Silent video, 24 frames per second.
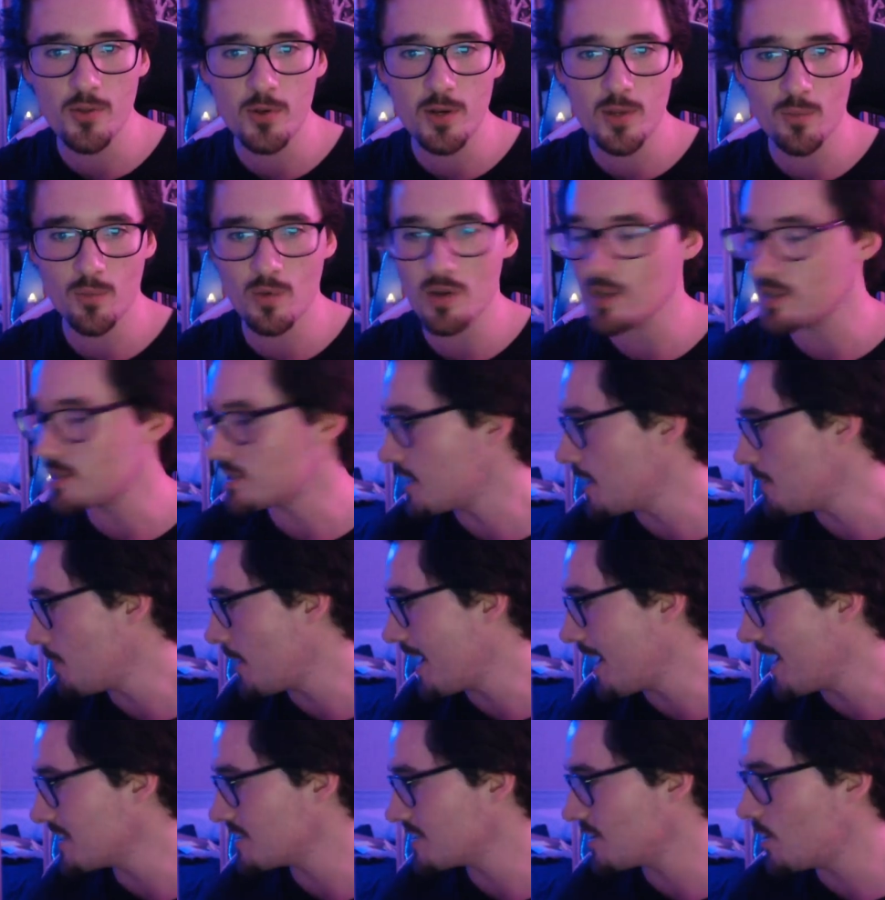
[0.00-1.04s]
it was. I
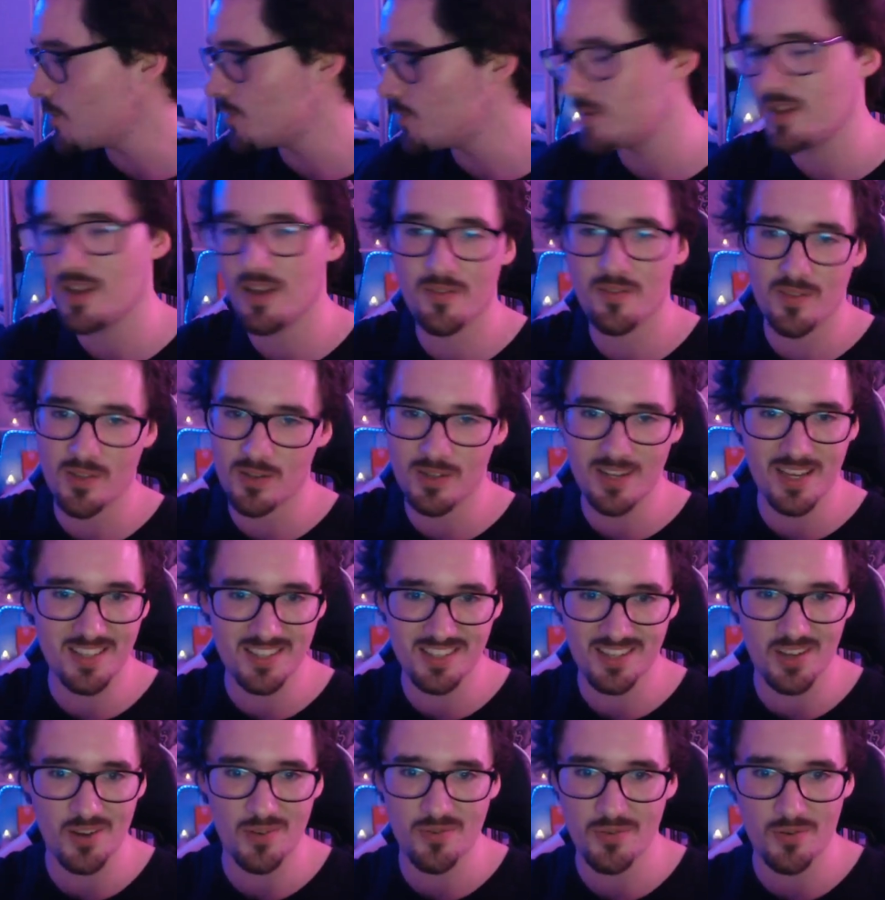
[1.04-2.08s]
had to open it a few days
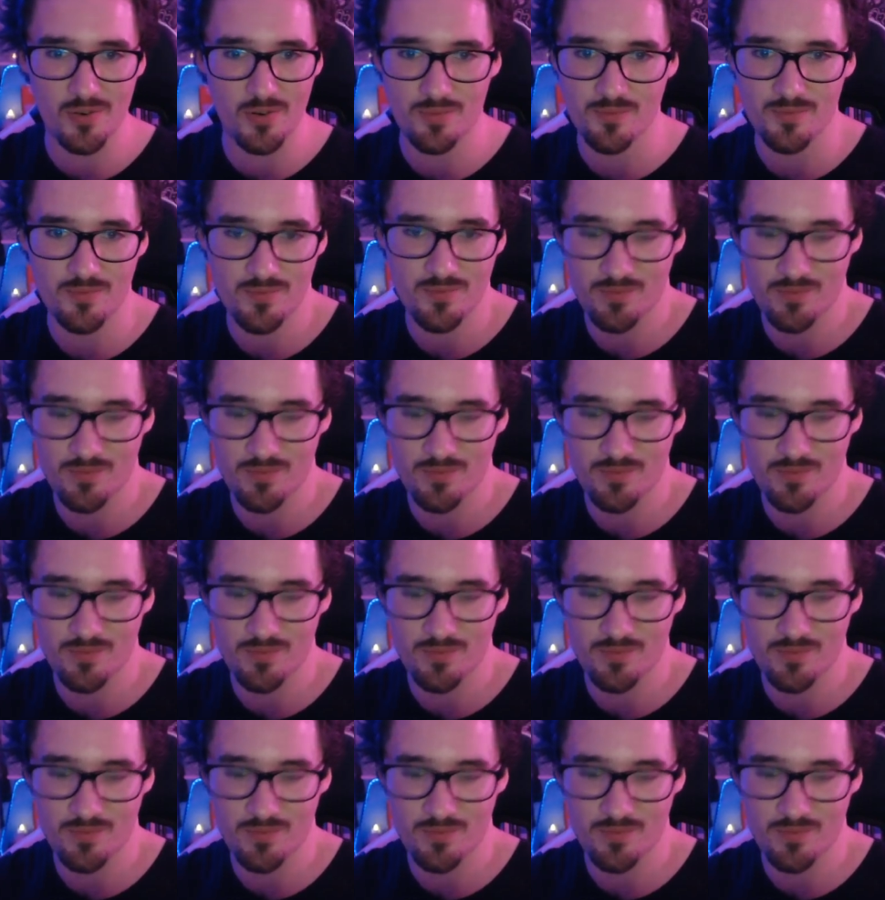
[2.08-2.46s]
ago for a